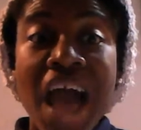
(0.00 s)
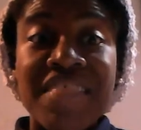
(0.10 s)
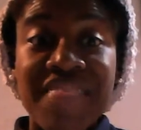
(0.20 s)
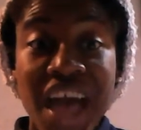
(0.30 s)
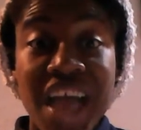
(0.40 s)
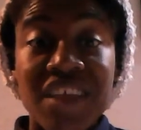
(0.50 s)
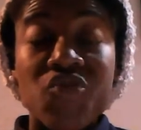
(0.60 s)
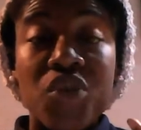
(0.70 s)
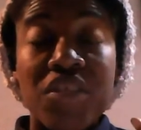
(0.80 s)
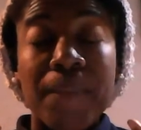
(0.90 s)
That
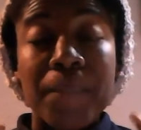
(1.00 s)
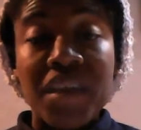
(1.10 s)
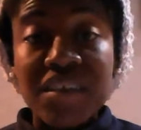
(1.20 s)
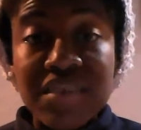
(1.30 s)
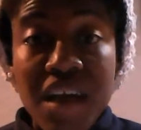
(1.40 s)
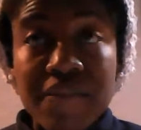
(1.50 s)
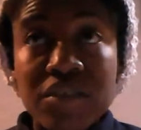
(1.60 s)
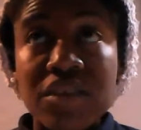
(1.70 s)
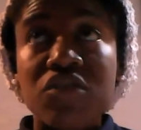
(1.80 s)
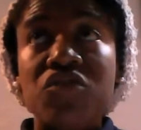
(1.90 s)
is one of the biggest
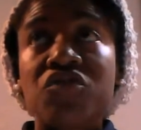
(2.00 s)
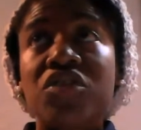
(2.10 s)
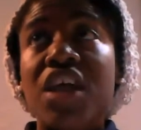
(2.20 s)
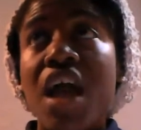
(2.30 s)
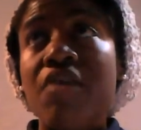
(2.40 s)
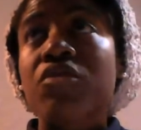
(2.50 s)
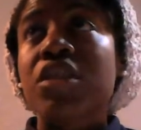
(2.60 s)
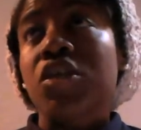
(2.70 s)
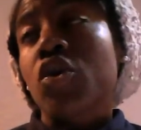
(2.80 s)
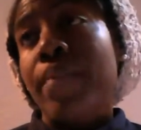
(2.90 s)
conversations you're going to have
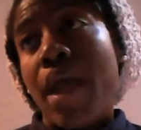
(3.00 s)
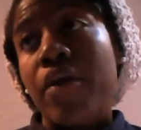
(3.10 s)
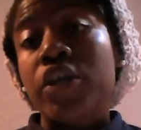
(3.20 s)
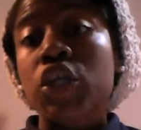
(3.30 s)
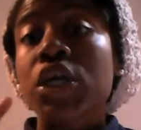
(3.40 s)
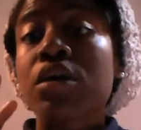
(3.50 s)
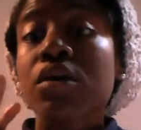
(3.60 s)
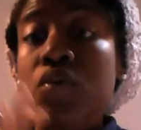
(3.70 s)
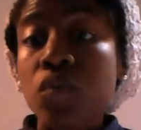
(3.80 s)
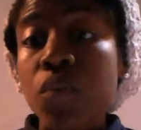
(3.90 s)
within your marriage.
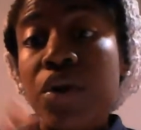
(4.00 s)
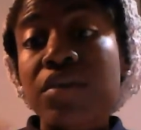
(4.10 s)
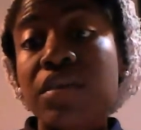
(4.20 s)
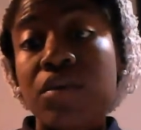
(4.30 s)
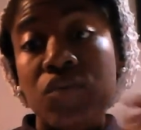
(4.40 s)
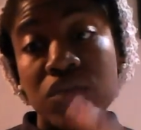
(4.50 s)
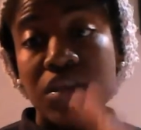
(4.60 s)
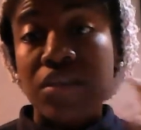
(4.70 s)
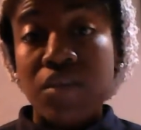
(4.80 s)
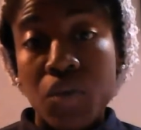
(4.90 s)
Who works and who
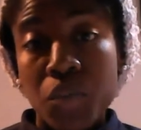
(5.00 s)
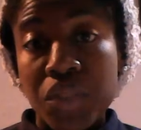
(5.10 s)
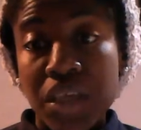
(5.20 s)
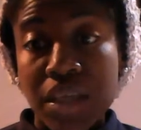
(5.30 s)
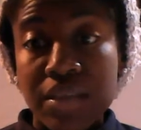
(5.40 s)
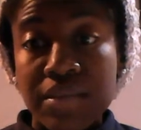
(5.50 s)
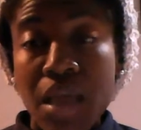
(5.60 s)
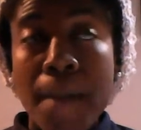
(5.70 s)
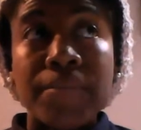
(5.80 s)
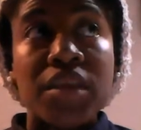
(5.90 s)
stays home with the kids?
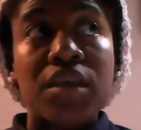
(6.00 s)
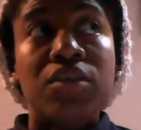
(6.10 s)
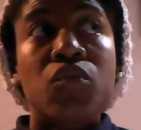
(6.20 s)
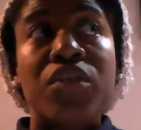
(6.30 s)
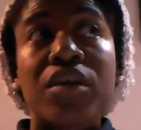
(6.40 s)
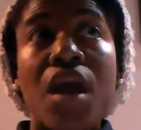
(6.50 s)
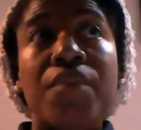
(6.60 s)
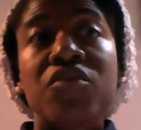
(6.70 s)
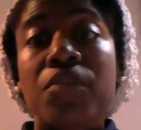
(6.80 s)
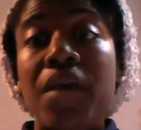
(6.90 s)
Because when it
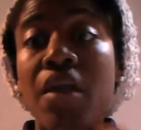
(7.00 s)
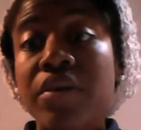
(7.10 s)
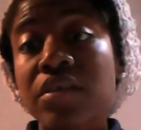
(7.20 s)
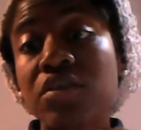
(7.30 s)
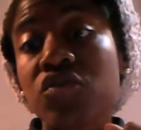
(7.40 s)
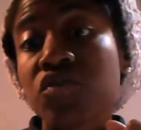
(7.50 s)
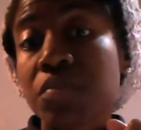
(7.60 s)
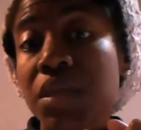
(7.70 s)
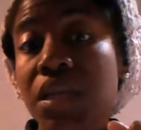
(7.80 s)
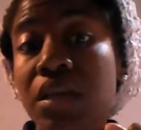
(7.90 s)
comes to
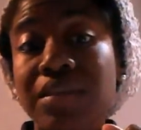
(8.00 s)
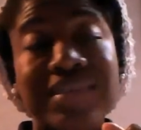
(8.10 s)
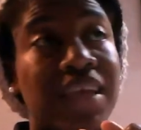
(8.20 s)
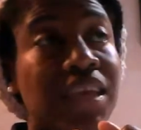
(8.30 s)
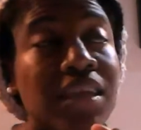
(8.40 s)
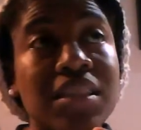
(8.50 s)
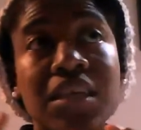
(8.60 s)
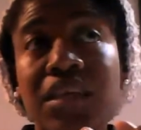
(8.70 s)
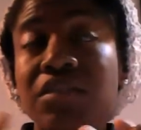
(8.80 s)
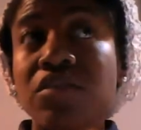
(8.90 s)
parent-teachers meetings, taking the
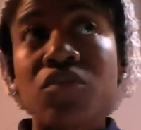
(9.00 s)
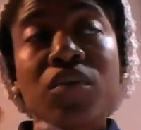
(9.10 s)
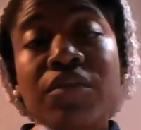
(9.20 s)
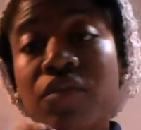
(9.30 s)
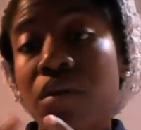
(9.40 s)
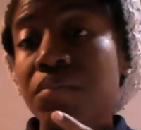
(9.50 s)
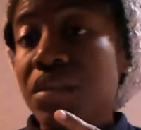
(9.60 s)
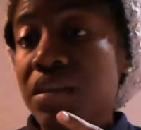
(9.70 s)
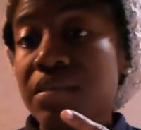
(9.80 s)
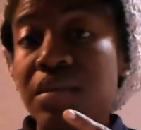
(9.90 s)
kids to and from
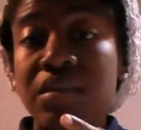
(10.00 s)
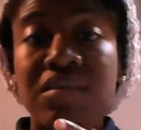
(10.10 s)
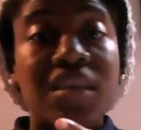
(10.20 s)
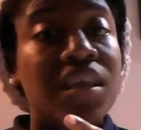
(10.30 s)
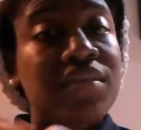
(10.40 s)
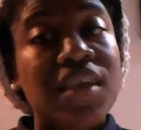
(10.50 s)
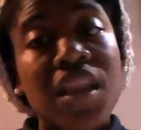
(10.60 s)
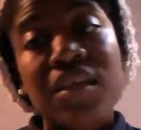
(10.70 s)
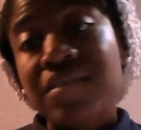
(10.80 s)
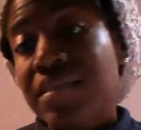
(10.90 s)
places, kids
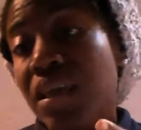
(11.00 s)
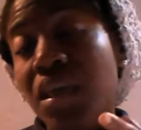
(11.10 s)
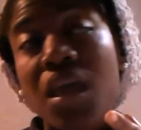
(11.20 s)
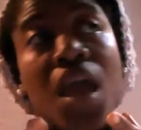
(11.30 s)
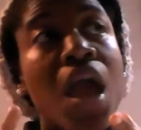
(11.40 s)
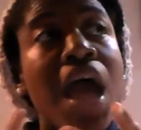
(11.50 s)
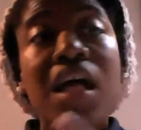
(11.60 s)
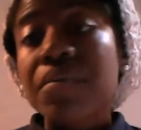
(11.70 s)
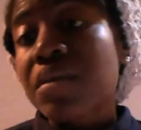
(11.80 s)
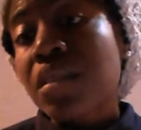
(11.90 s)
getting sick,
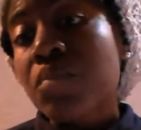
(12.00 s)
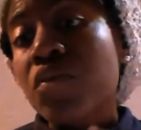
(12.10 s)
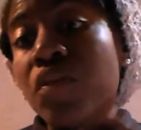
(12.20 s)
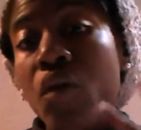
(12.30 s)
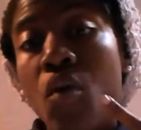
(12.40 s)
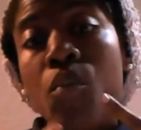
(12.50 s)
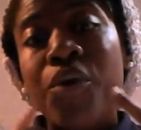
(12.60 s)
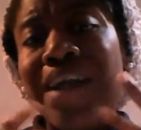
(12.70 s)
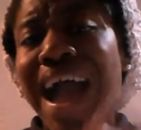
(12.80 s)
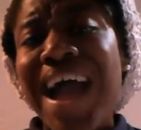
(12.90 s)
helping them with their
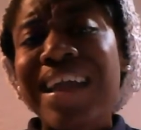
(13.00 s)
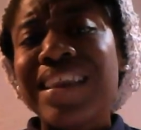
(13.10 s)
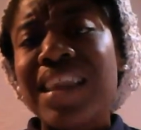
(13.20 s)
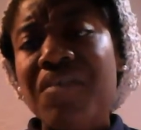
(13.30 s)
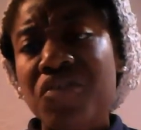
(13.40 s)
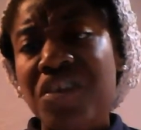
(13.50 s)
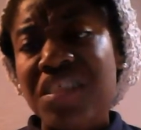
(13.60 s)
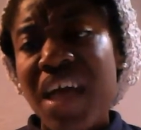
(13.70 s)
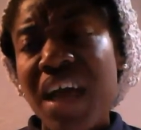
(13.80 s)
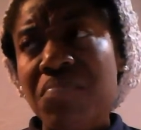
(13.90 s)
homework, I never
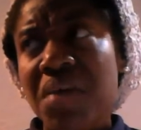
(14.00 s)
did that.